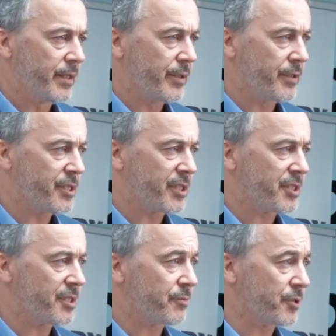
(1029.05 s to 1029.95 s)
whose
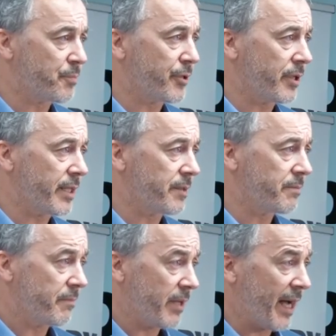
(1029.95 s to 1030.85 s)
sister was brutally
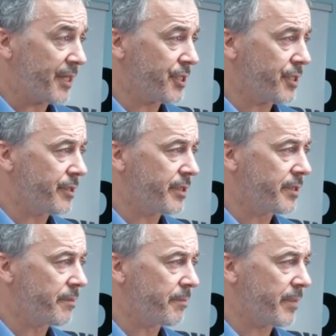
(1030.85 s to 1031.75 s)

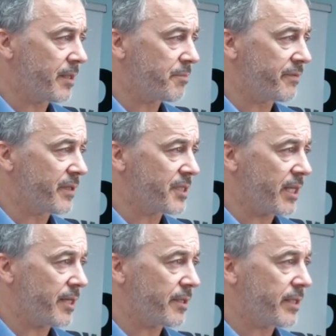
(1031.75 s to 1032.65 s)
executed by the
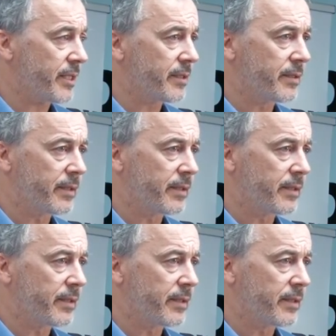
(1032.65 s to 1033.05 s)
Provisional IRA,